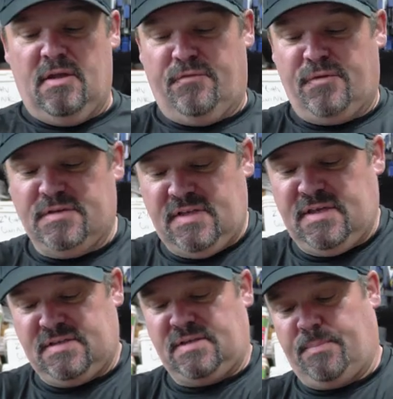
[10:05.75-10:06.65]
the first thing
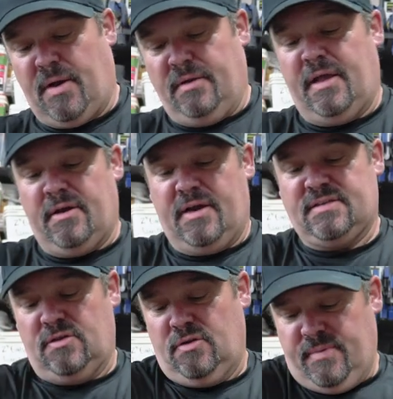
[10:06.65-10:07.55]
is the pond liner
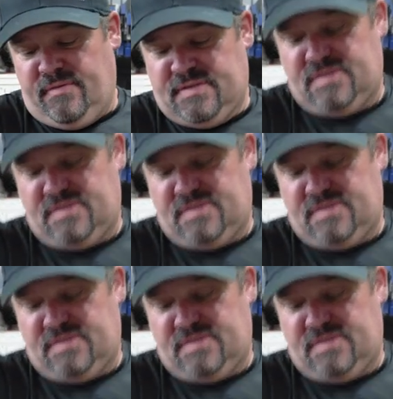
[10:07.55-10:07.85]
has a little bit of a